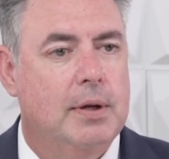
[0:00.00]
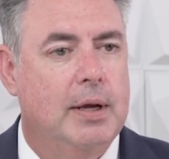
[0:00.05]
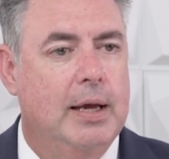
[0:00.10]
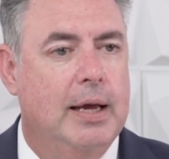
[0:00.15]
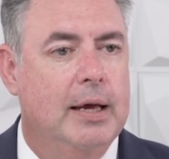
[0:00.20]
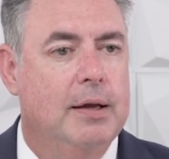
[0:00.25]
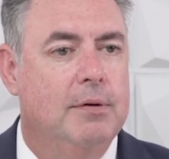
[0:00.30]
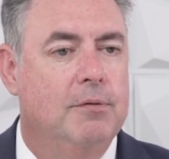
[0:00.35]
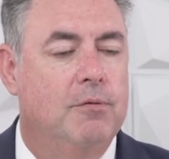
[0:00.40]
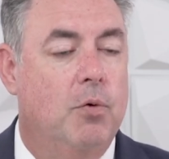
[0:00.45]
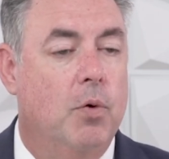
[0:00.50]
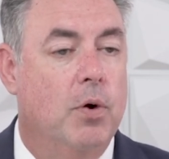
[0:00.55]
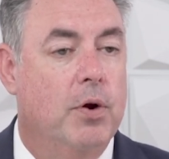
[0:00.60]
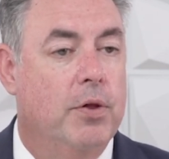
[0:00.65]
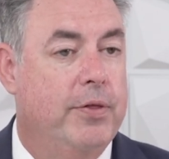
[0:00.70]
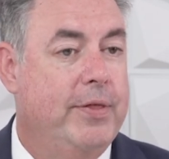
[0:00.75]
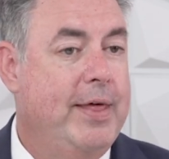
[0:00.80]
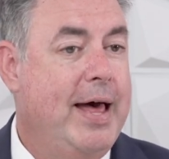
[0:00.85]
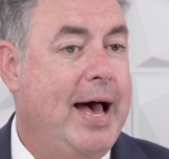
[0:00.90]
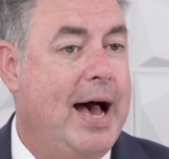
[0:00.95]
And for
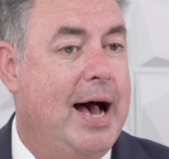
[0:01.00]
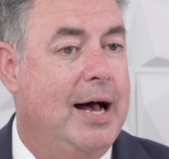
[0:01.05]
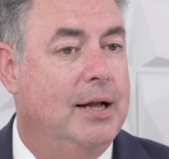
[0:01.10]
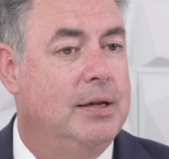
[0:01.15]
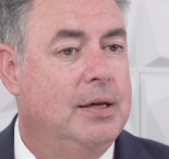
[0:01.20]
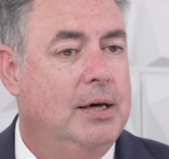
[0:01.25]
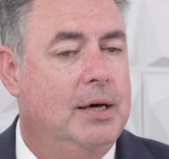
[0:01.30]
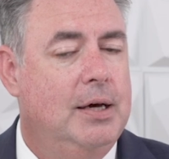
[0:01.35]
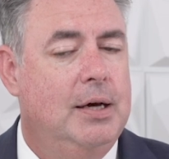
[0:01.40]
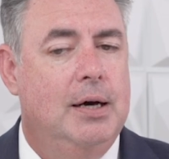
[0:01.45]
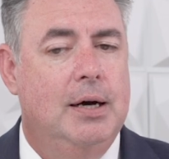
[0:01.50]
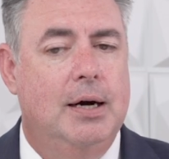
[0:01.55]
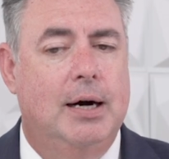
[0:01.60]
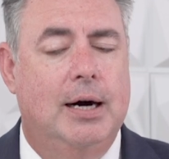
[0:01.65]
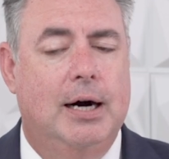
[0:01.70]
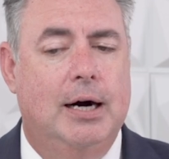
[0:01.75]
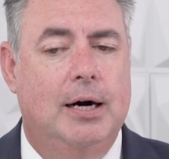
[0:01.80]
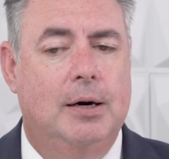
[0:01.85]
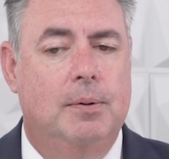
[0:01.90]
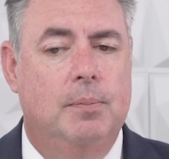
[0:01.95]
that,
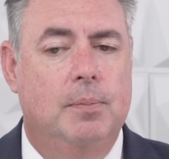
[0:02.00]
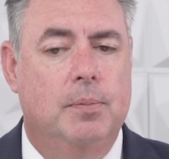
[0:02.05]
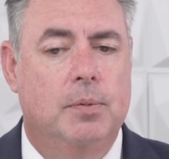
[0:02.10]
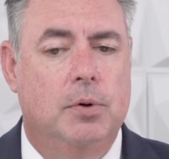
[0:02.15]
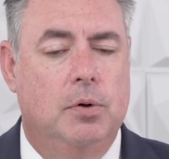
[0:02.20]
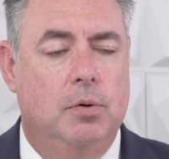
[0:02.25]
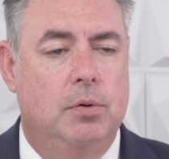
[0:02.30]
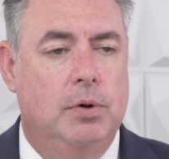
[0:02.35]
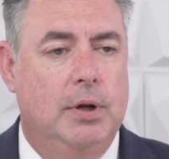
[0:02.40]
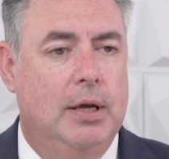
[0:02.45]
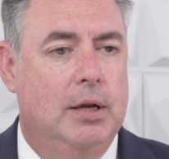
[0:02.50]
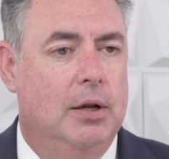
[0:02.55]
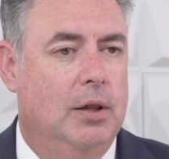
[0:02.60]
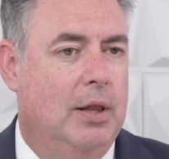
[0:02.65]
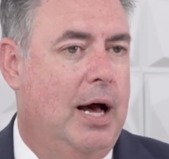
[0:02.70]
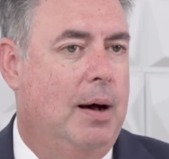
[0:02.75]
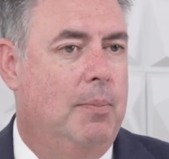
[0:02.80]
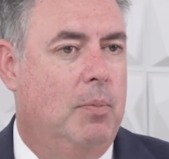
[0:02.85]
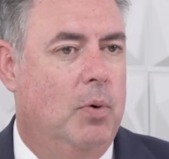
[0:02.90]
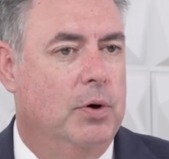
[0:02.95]
you need a
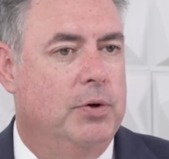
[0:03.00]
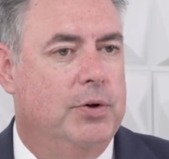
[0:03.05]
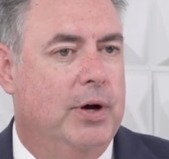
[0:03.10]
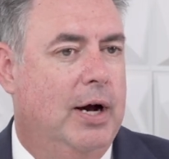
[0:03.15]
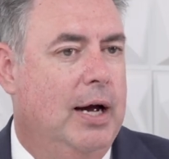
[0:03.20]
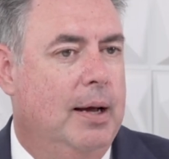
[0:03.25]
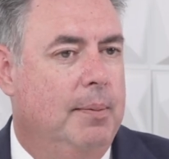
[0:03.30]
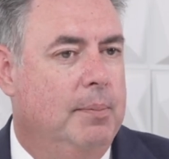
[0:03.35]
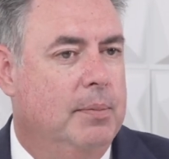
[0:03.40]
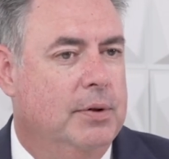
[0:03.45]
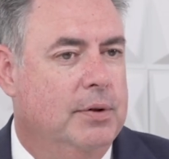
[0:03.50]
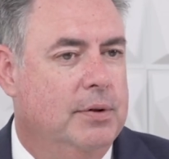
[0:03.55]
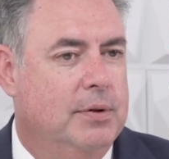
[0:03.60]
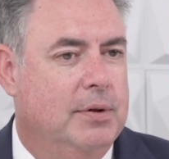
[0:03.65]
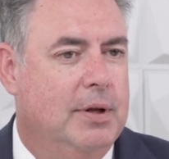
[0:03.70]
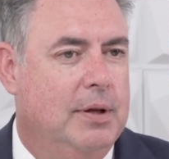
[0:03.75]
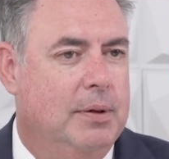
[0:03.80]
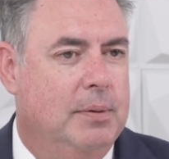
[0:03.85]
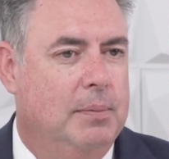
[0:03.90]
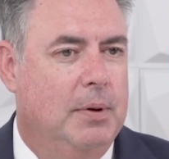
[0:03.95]
lot more time
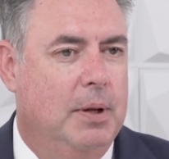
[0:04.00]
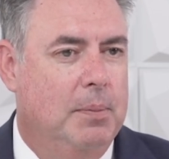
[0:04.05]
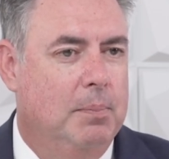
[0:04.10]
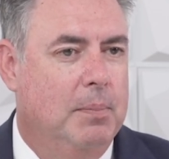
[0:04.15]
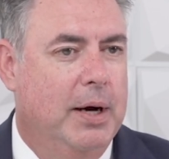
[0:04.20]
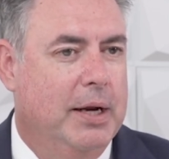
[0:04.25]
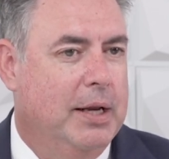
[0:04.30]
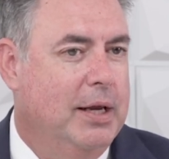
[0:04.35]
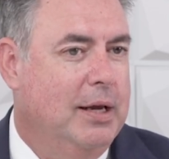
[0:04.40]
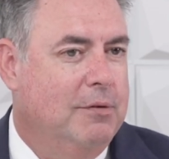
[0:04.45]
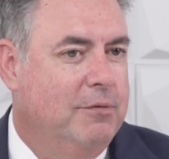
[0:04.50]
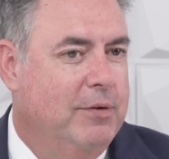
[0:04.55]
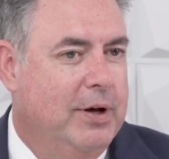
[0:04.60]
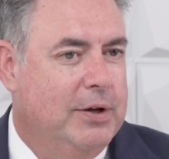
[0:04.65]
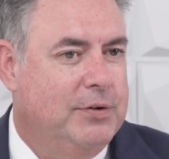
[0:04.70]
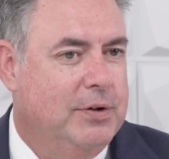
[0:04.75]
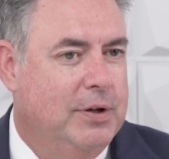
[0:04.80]
and money invested